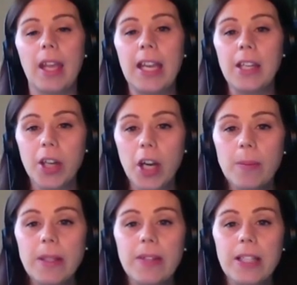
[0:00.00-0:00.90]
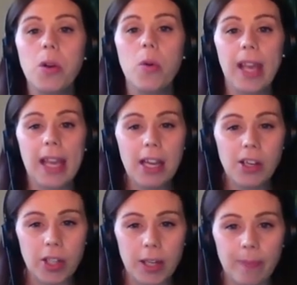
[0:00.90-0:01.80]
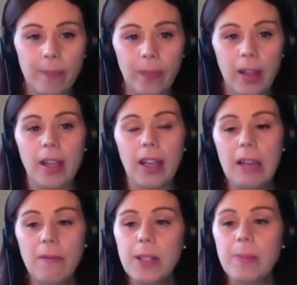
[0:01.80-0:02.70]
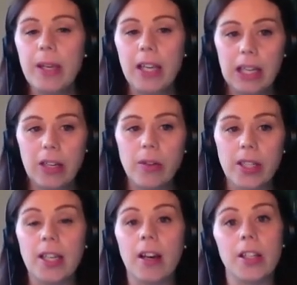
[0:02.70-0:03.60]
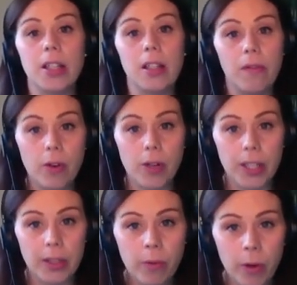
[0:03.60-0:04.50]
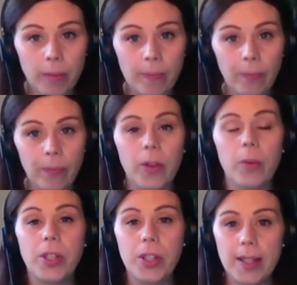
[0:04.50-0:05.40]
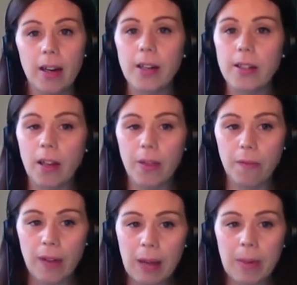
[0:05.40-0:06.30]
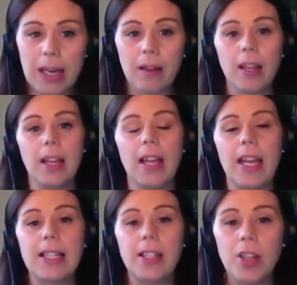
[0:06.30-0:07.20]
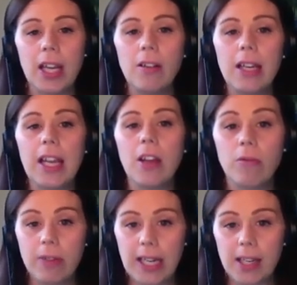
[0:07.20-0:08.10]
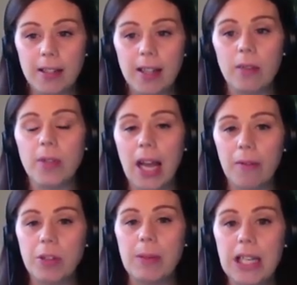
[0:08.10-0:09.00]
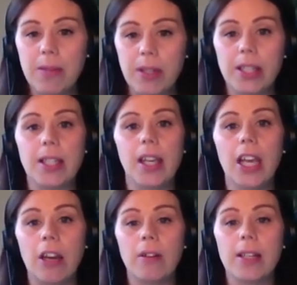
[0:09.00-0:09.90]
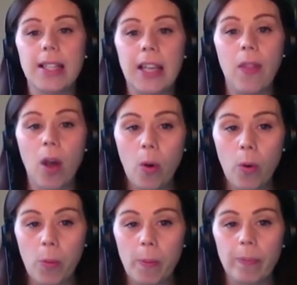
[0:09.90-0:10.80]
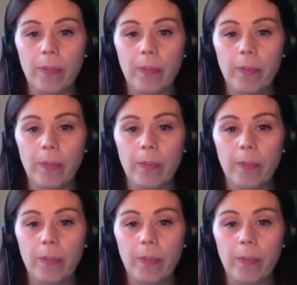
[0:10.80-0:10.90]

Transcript: In terms of its location, if it's being included in Article 41, which is the article on the family, it's generally agreed that it would have to be limited to carers in the home.